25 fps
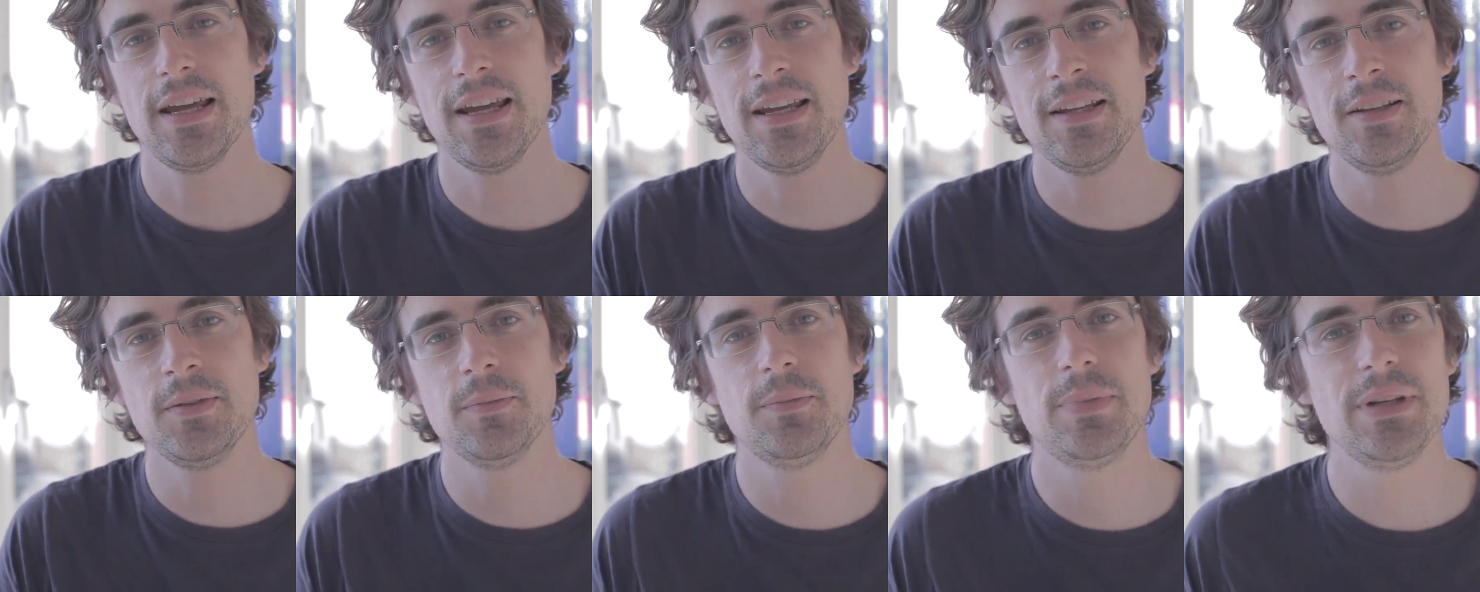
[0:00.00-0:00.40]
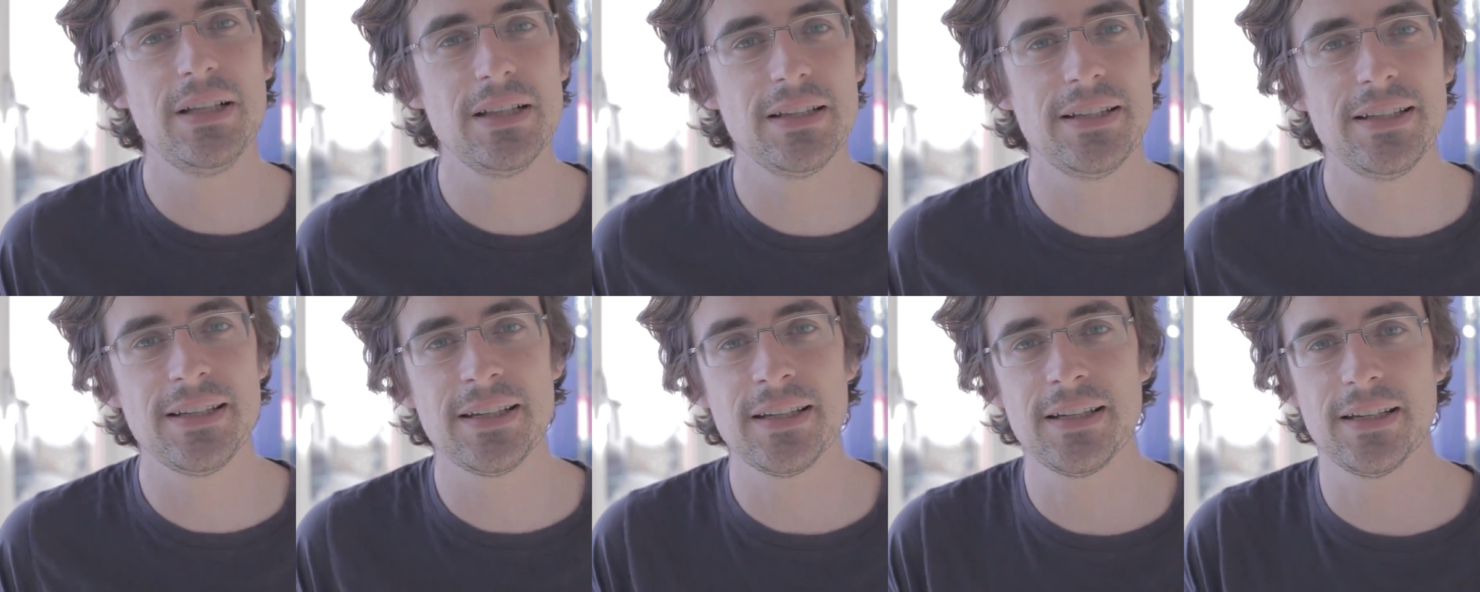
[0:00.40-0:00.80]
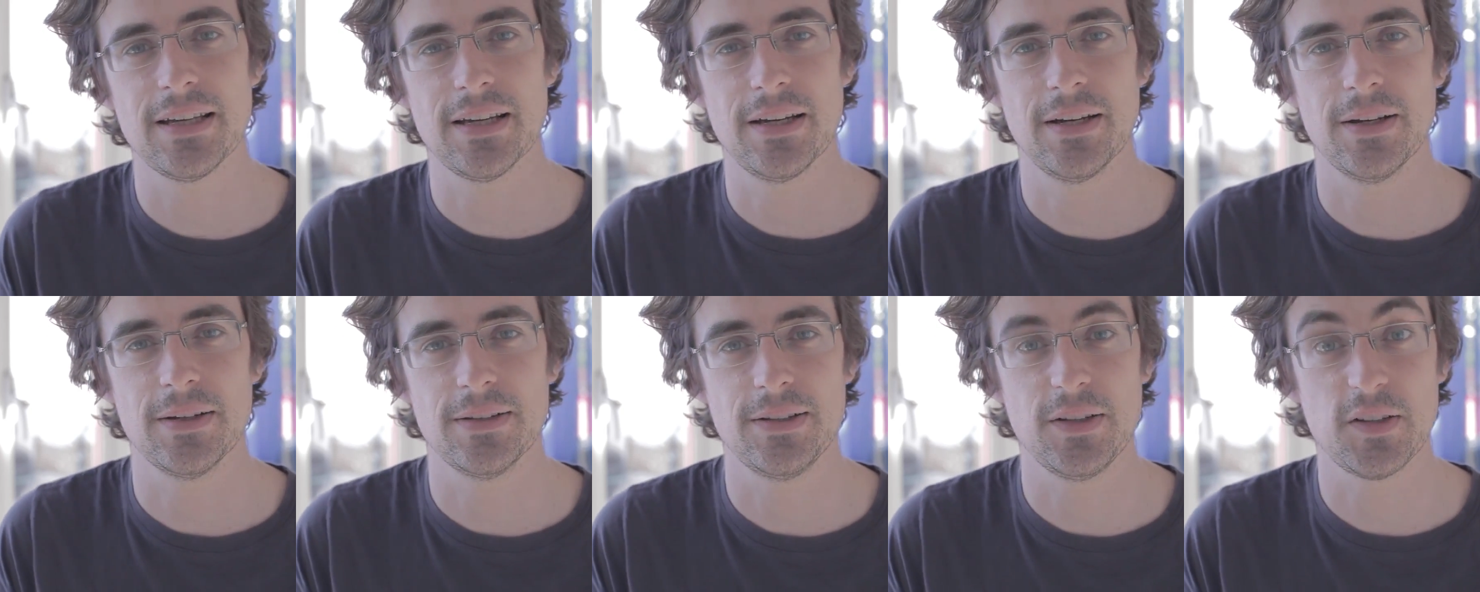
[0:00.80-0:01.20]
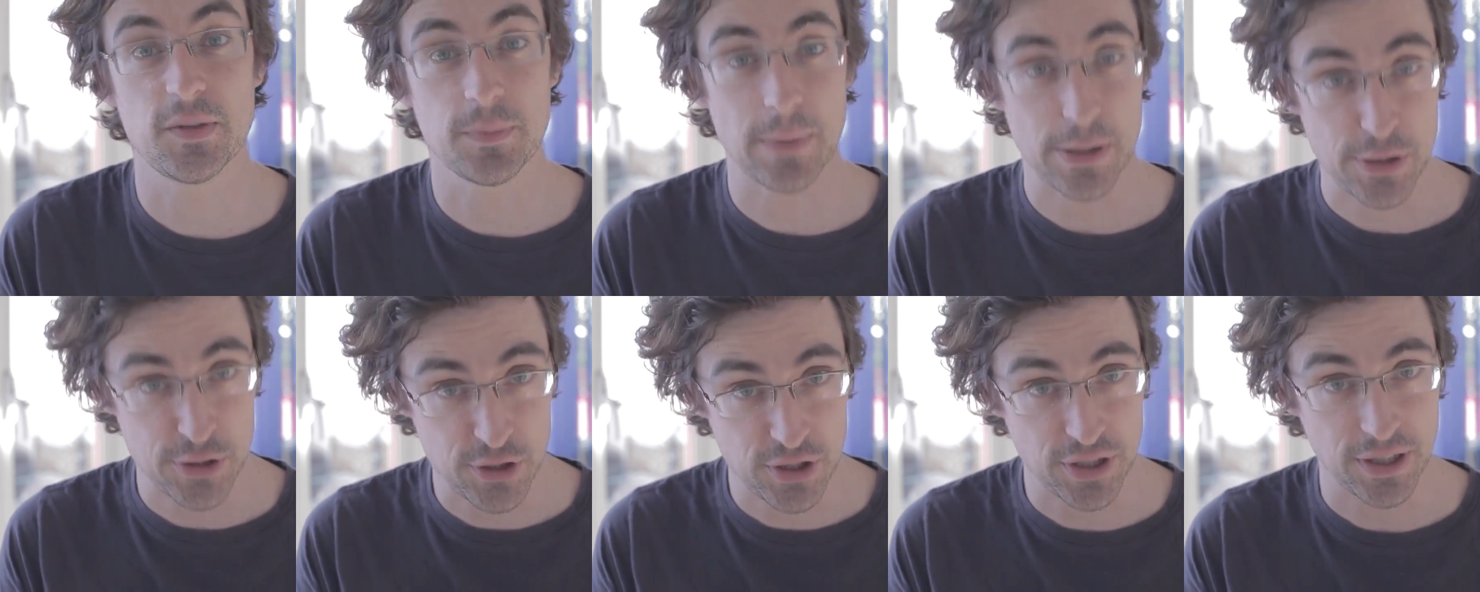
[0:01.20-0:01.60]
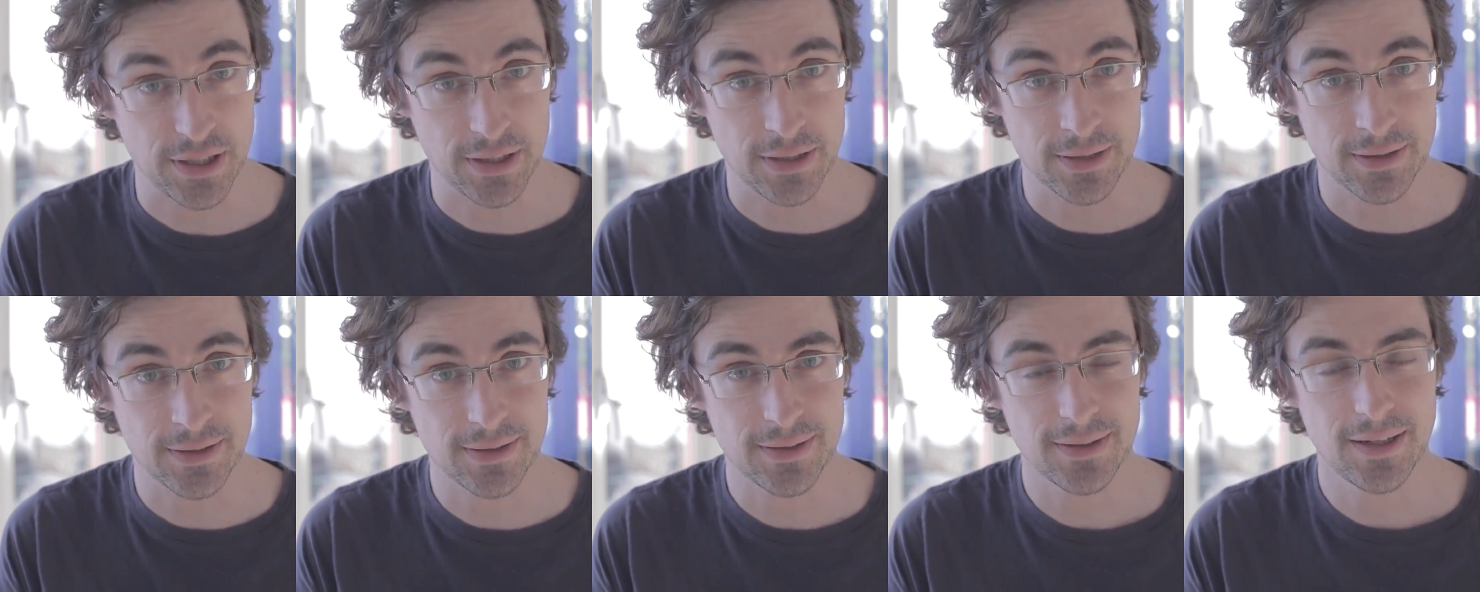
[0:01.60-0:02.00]
in building this
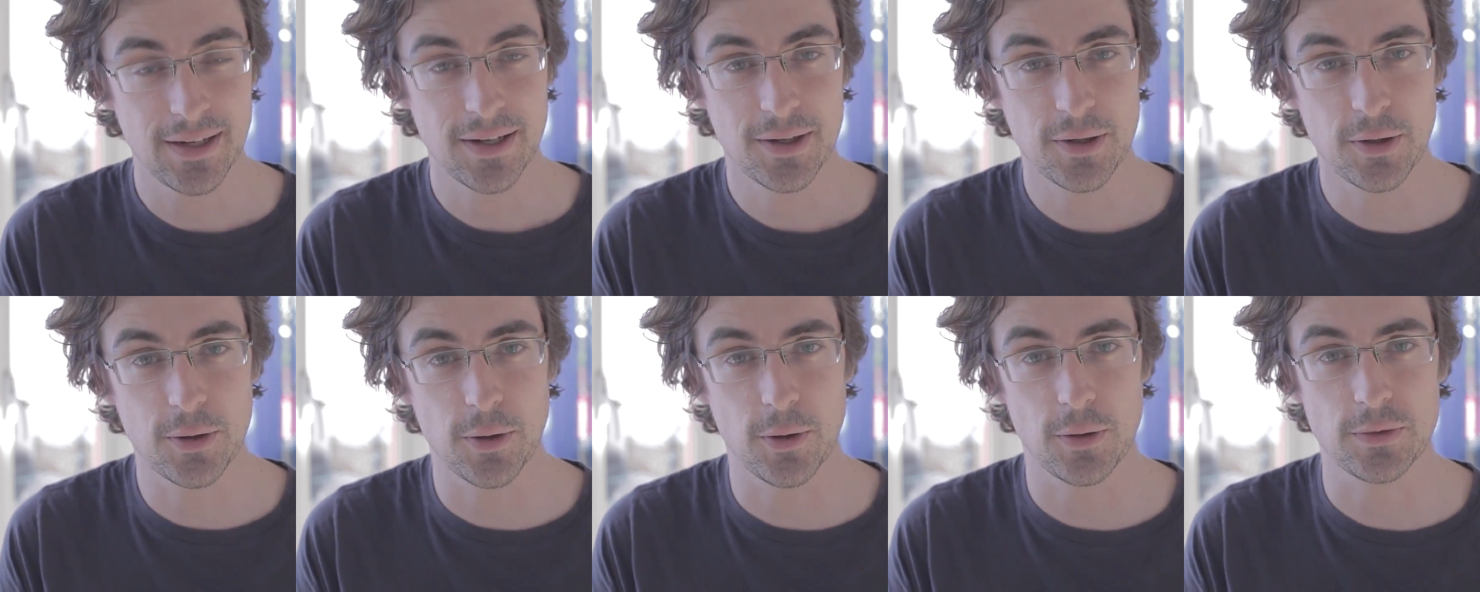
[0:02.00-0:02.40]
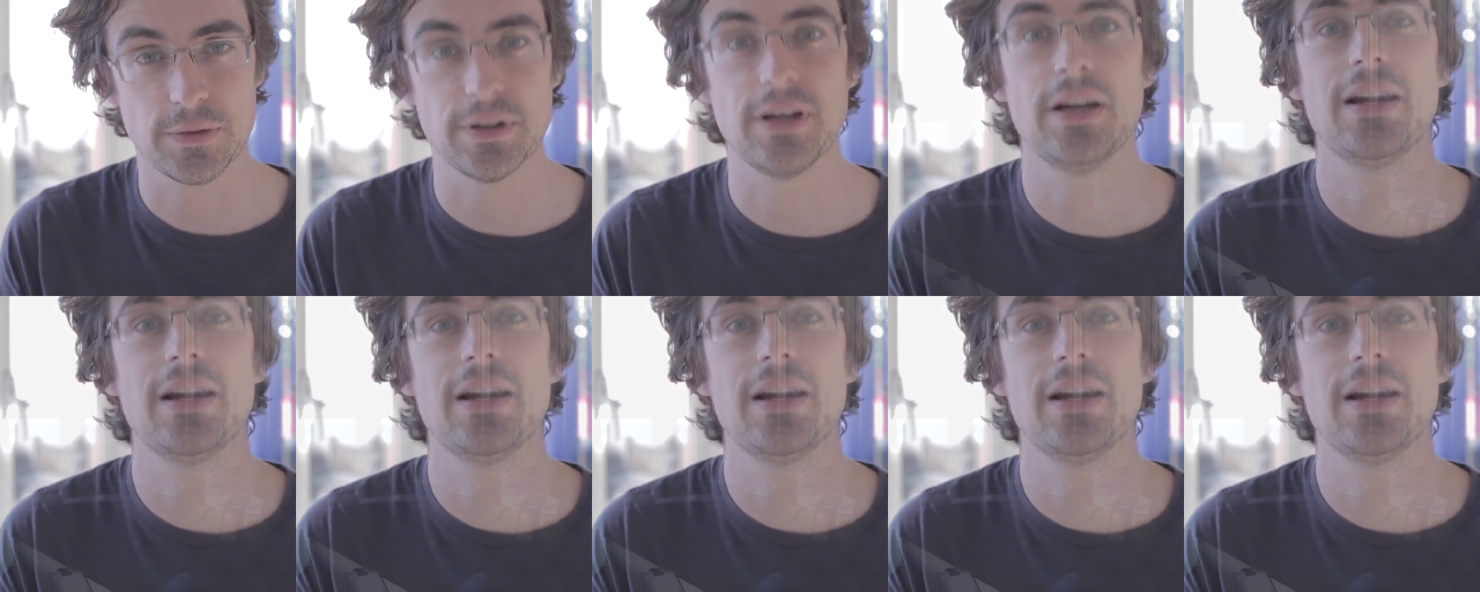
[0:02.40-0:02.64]
machine called